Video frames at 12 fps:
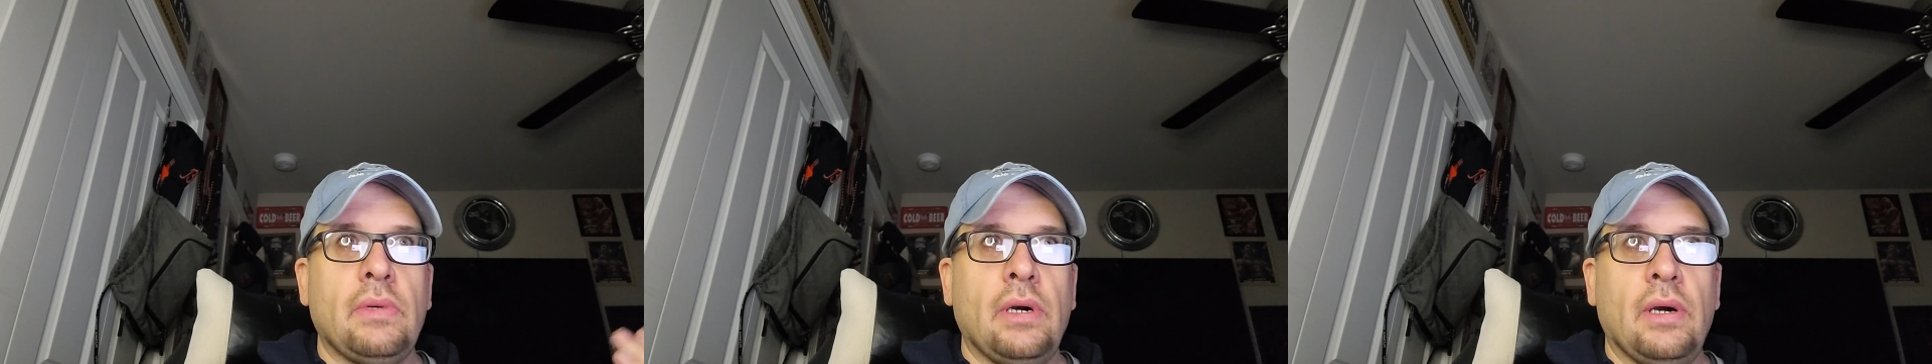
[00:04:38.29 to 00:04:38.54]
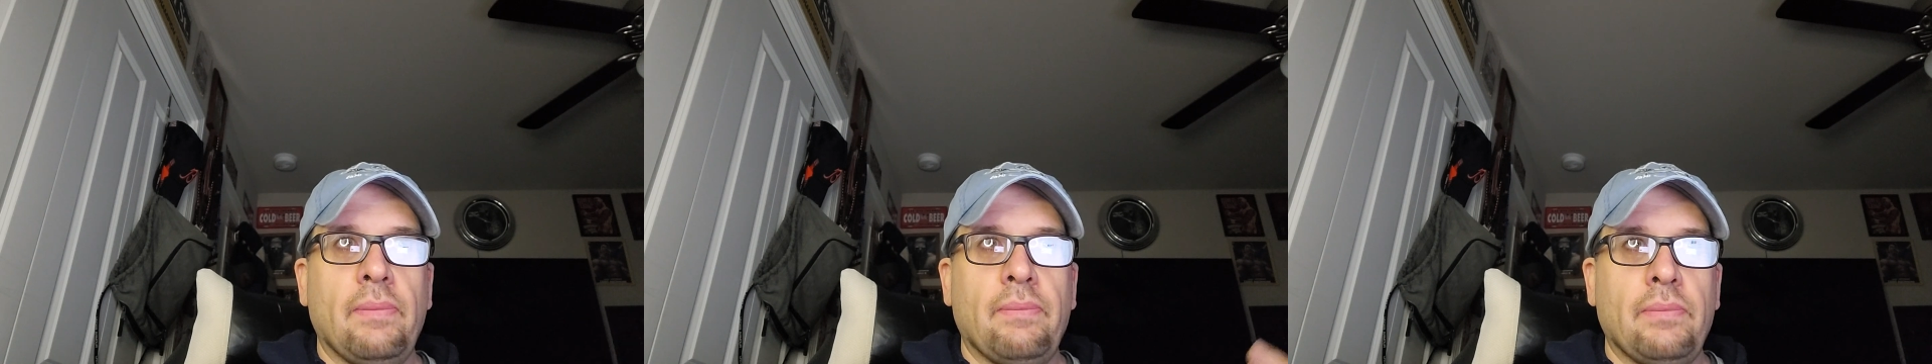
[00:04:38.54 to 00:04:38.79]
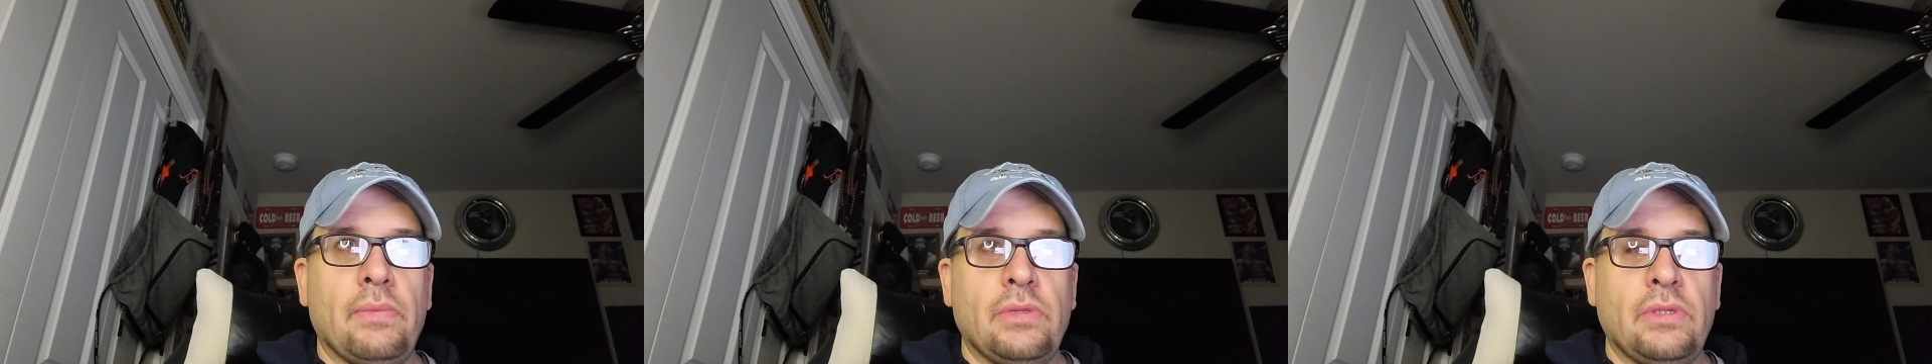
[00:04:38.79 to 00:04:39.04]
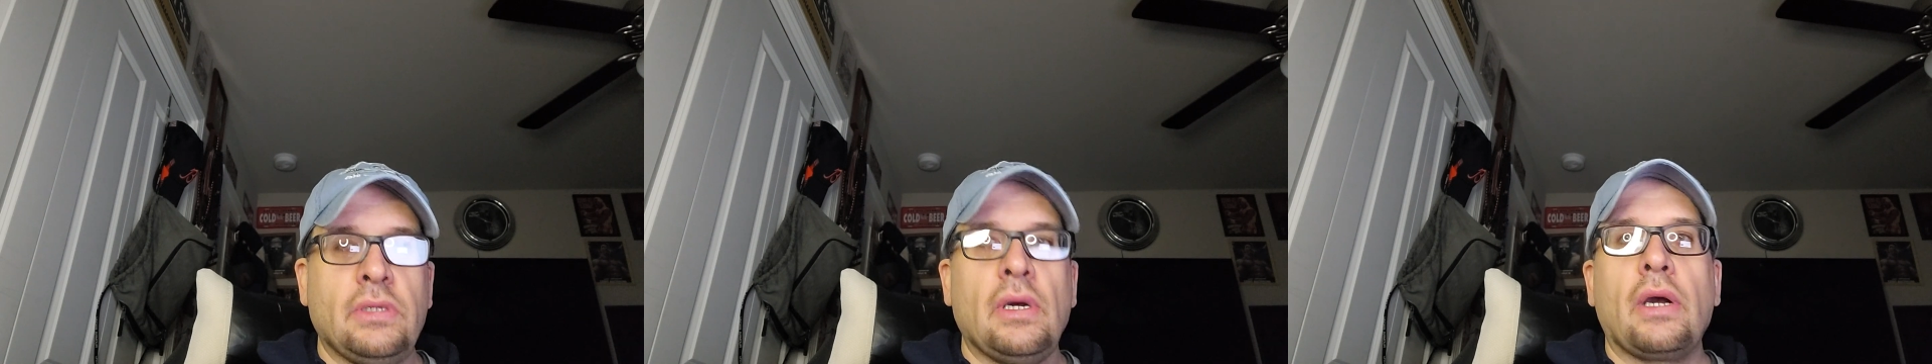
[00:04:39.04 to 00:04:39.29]
um,
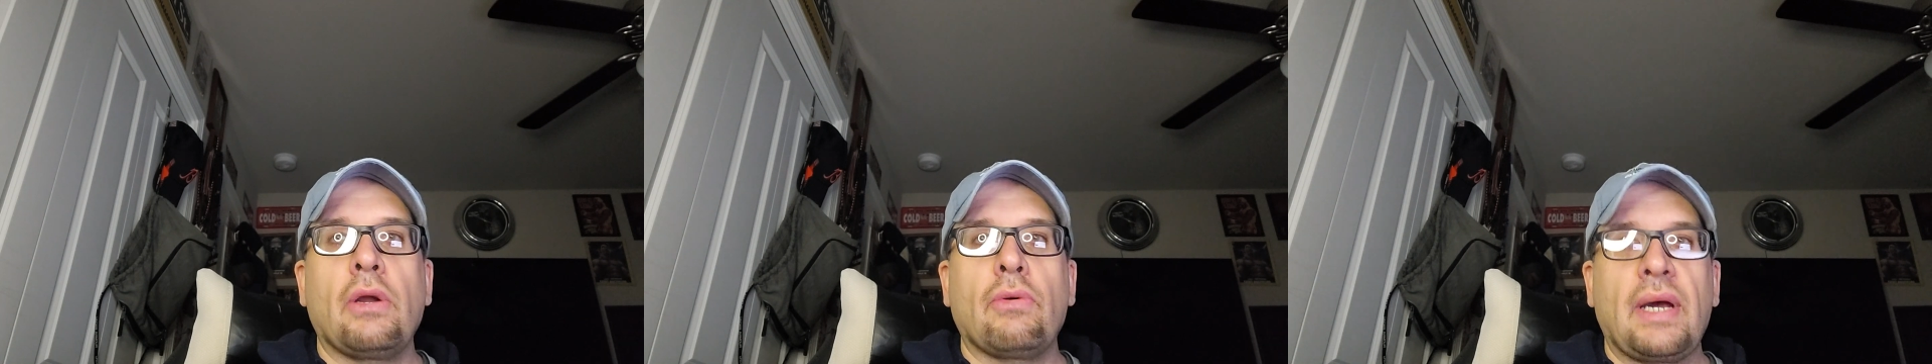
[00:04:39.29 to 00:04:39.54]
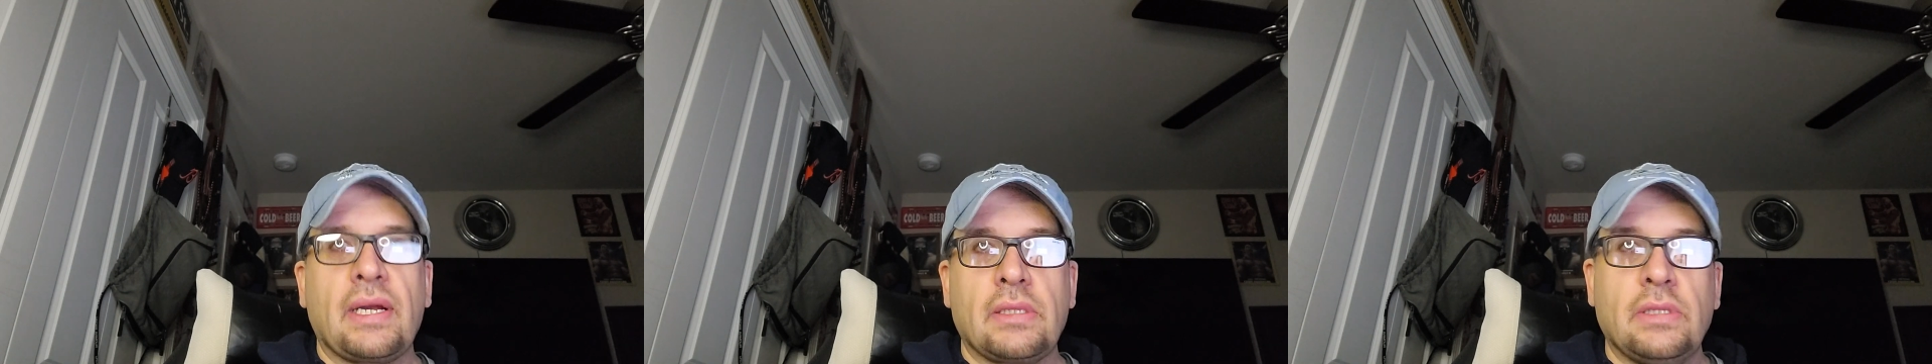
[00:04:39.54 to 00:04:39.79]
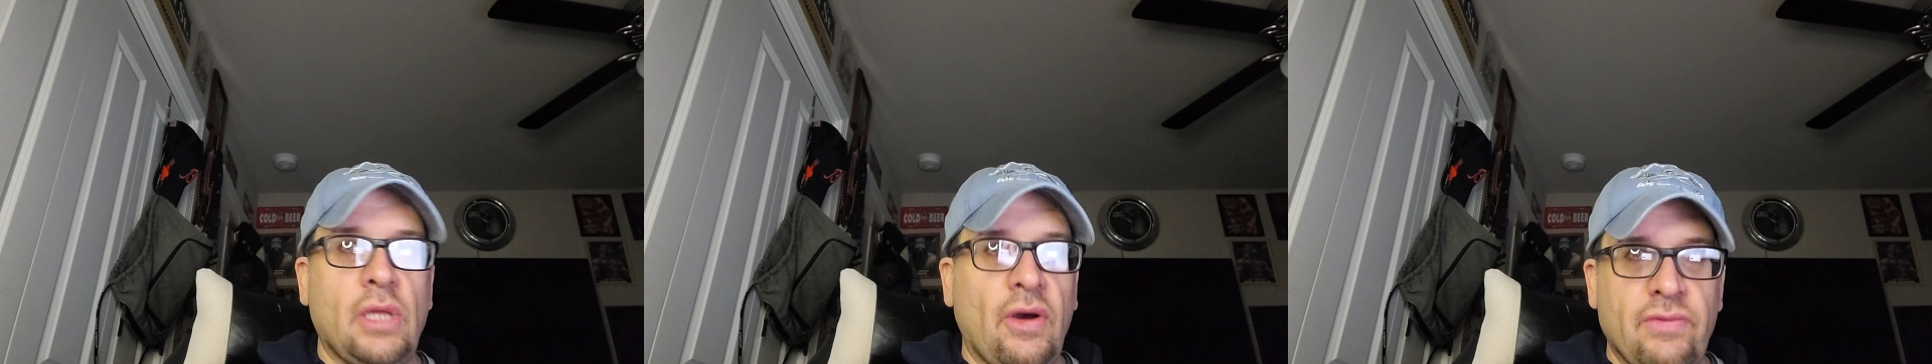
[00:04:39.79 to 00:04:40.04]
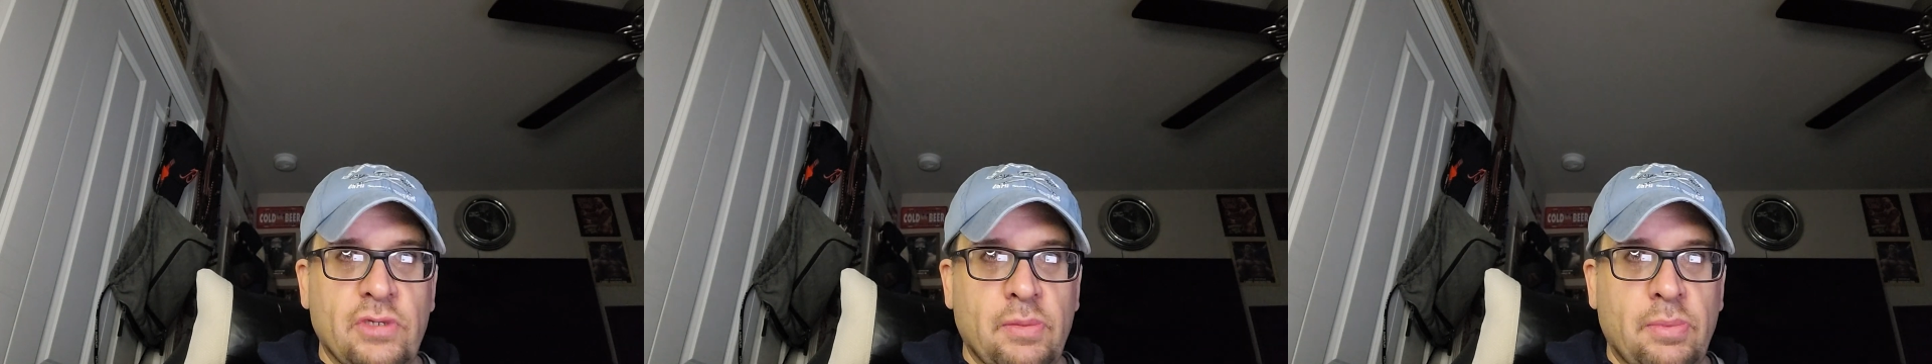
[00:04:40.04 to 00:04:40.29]
the Young Rock
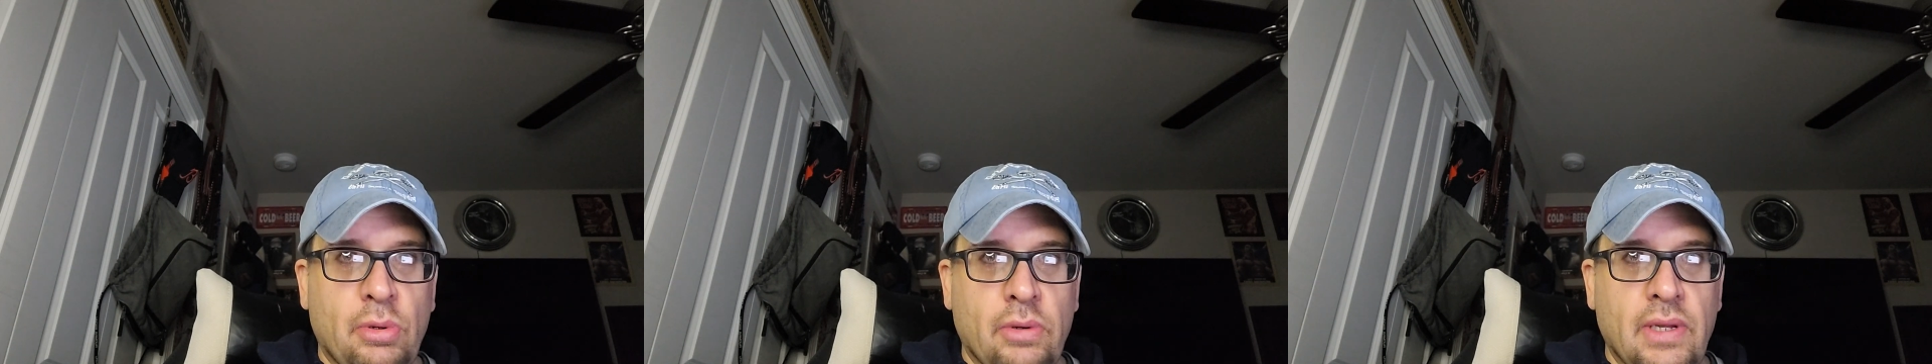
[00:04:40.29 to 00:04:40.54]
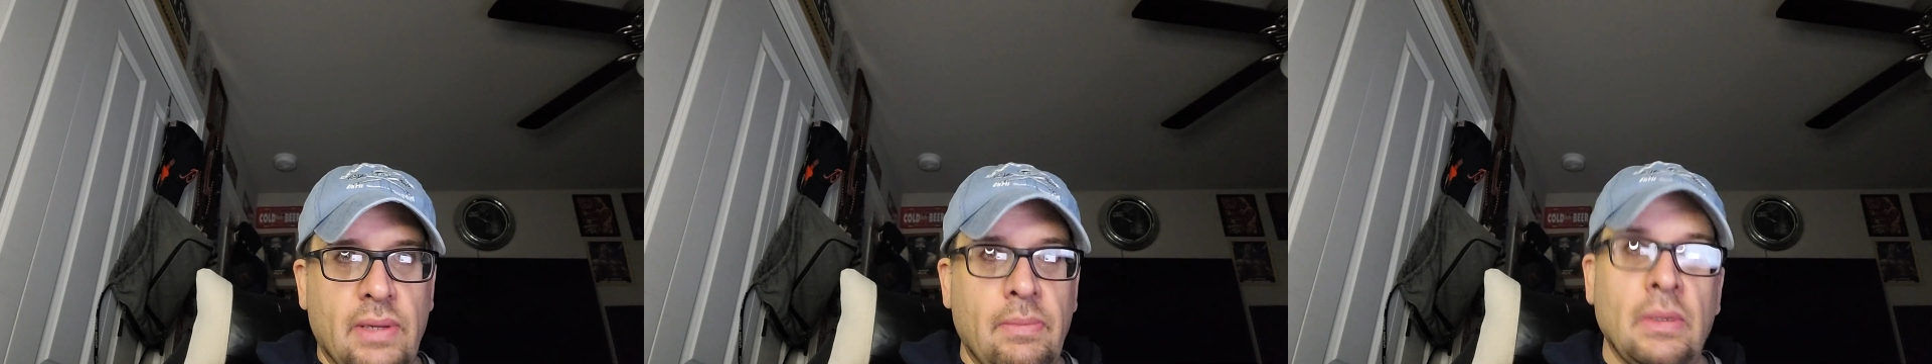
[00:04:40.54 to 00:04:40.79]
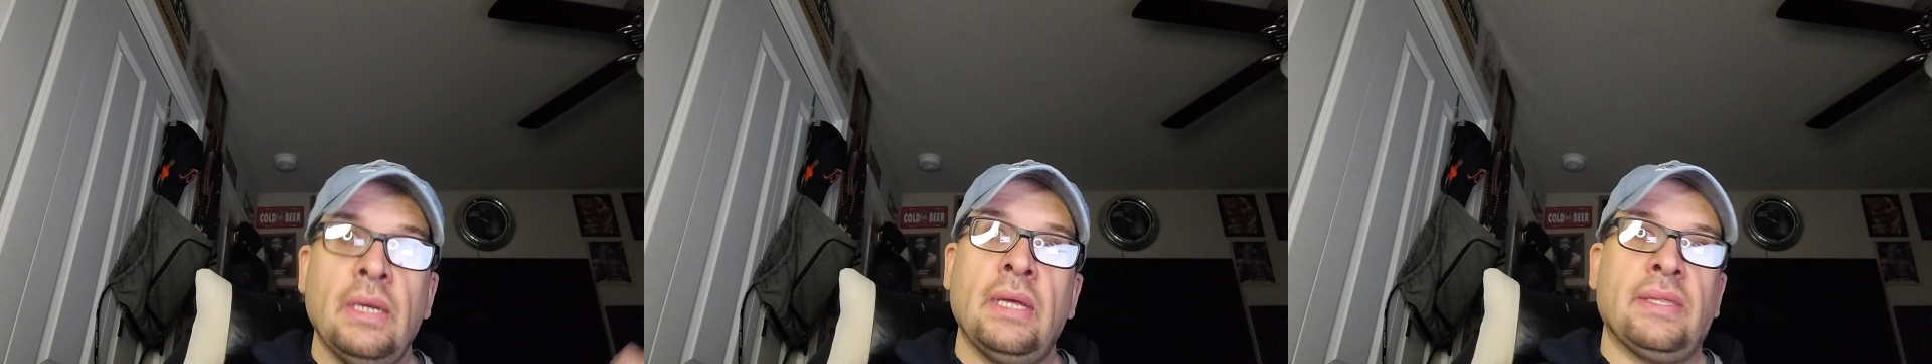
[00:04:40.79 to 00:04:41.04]
television program.